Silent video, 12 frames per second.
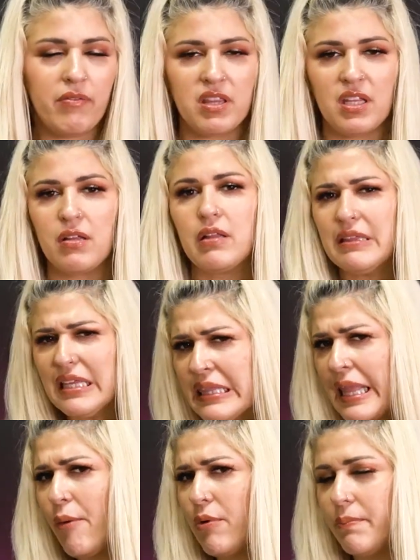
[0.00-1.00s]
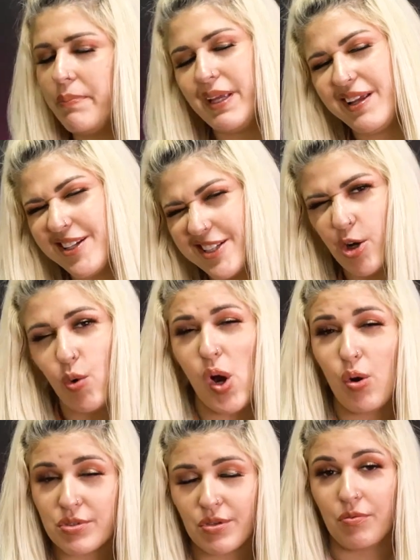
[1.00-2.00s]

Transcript: of a thing then that would be quote